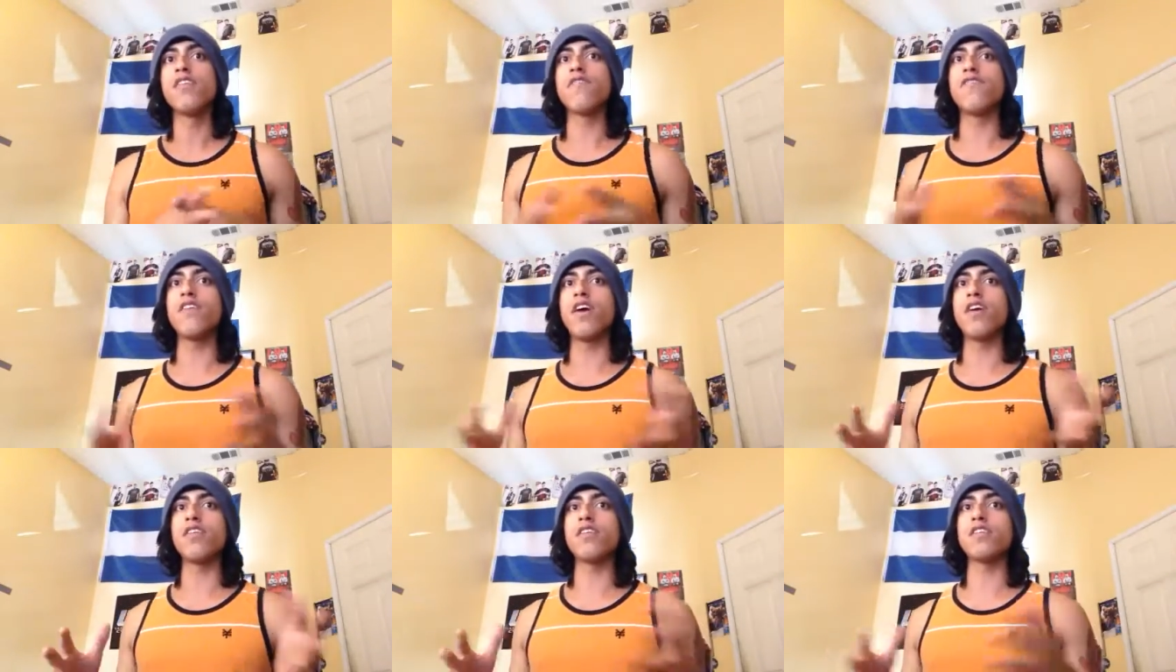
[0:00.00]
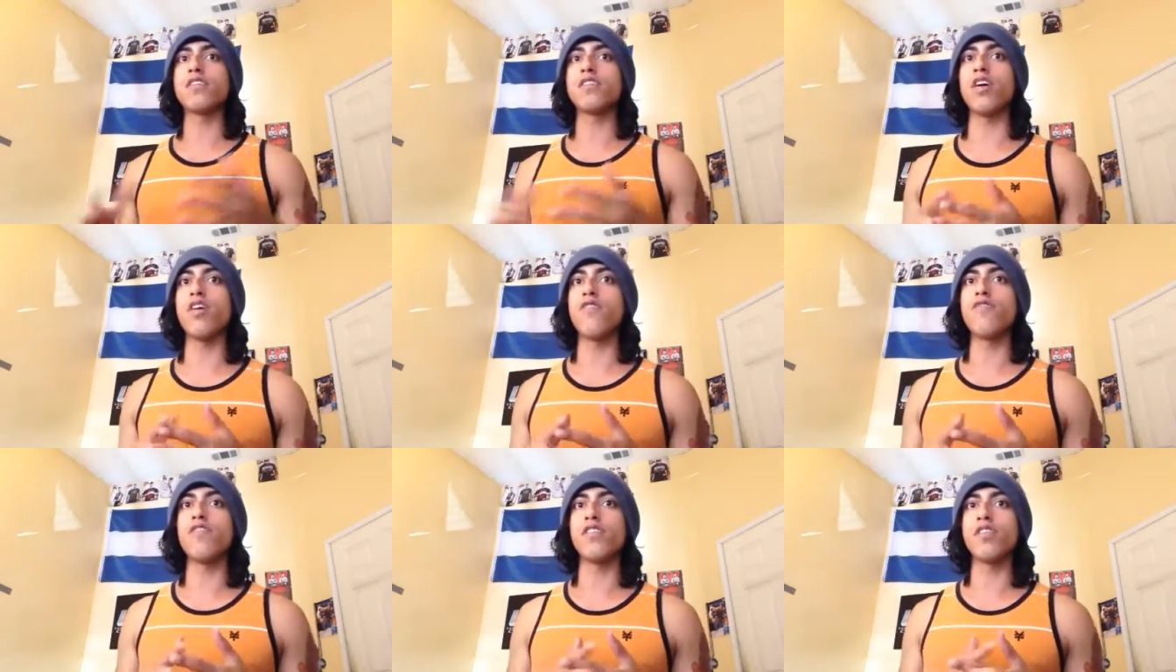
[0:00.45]
found
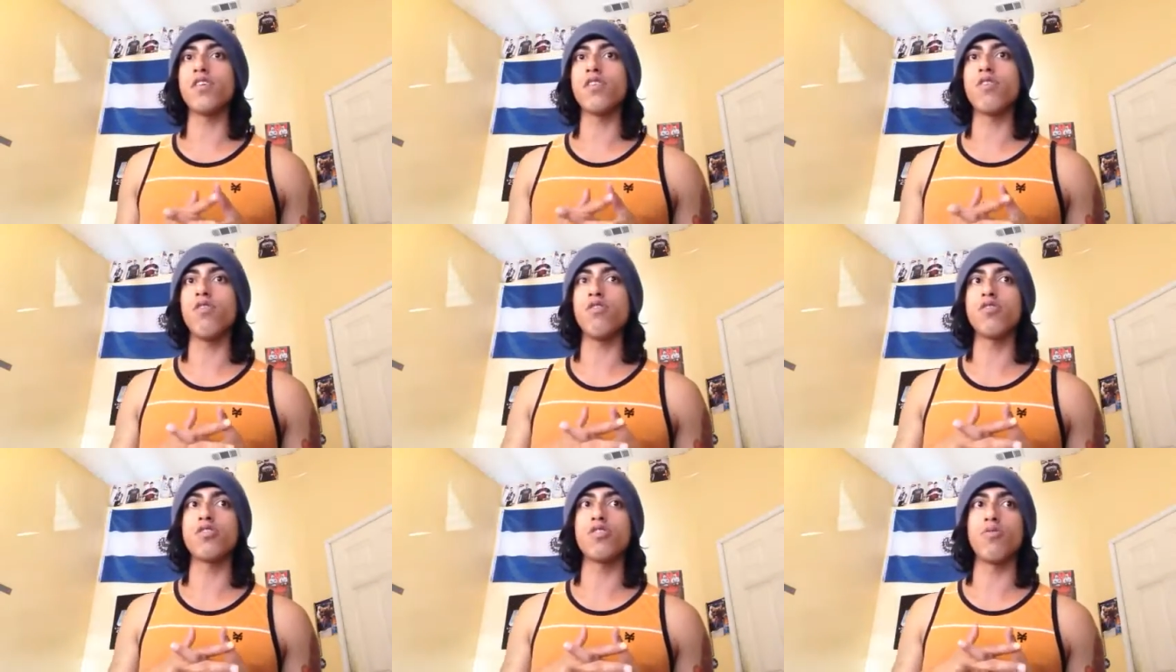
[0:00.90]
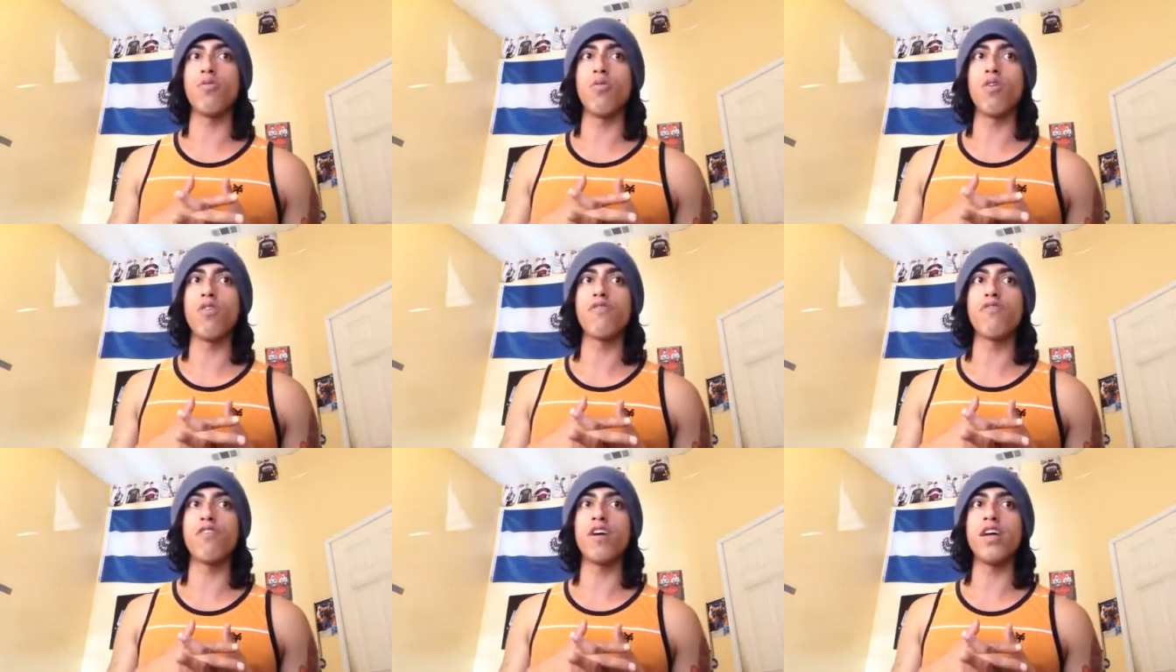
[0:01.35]
itself on the culture
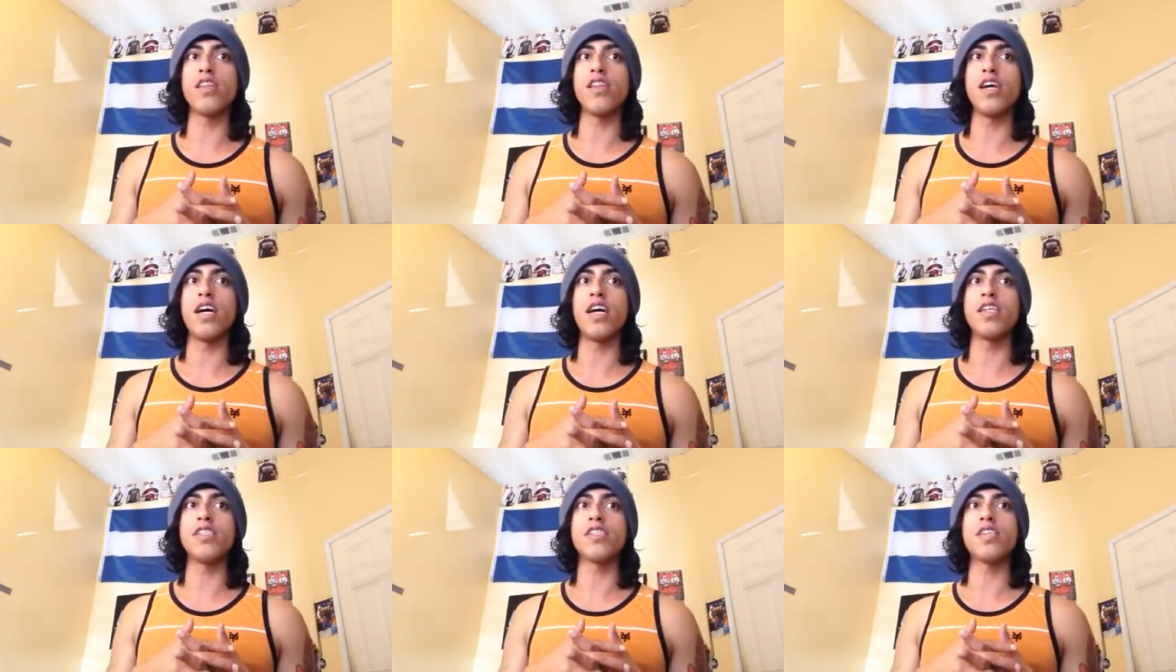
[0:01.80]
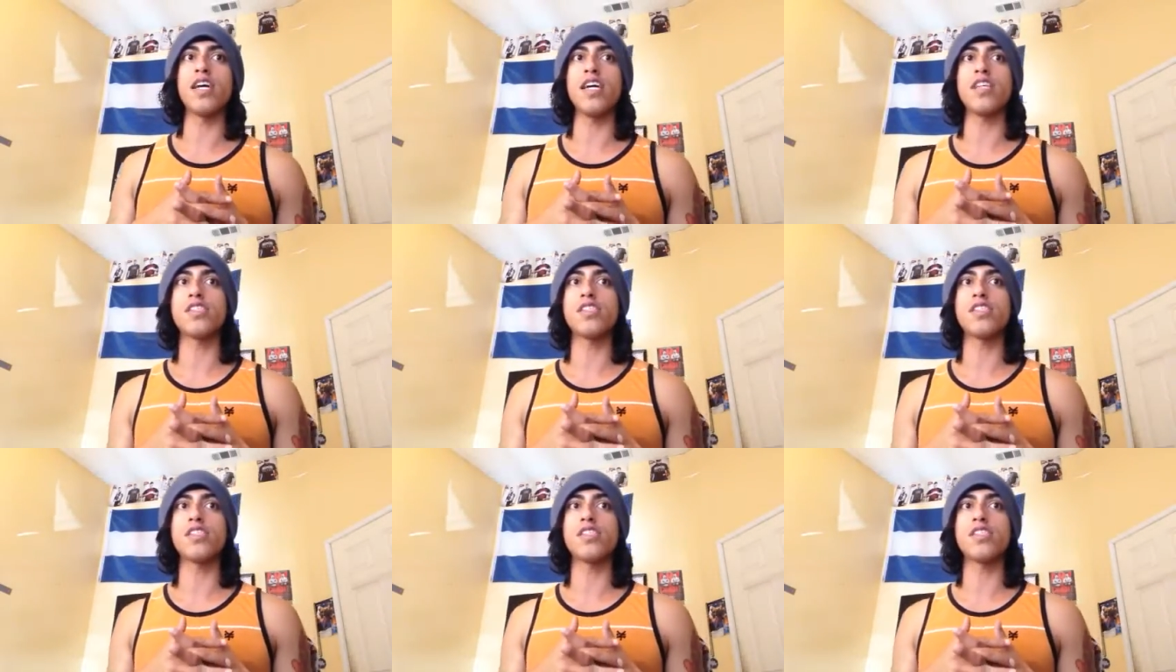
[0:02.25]
war front lines